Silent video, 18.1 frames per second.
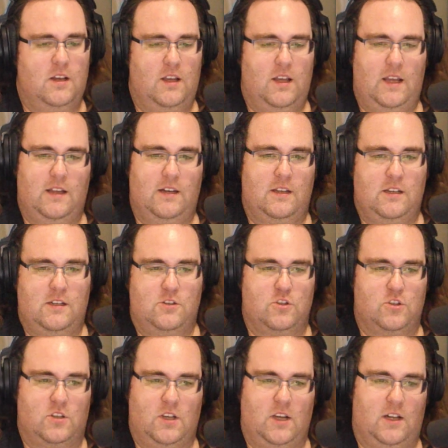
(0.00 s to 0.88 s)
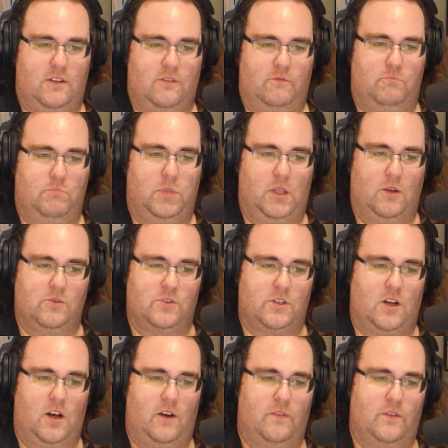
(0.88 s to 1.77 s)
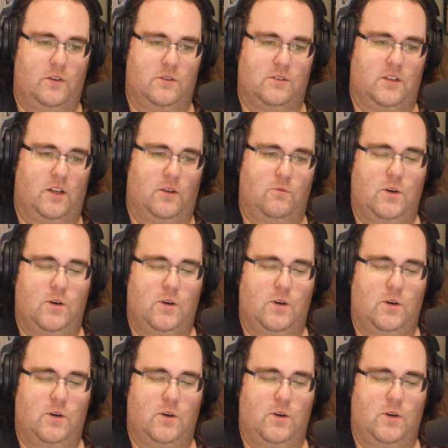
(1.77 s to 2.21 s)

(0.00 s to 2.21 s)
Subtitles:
and he just kind of blows it off and is like,